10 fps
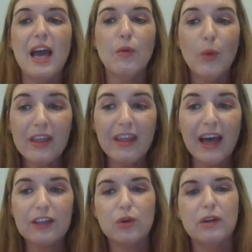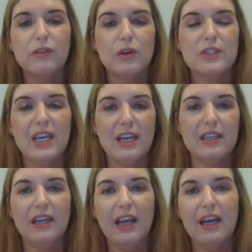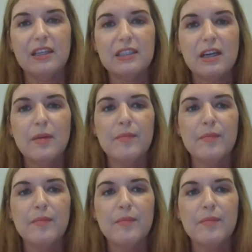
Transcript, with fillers: And with that sort of goes hand in hand,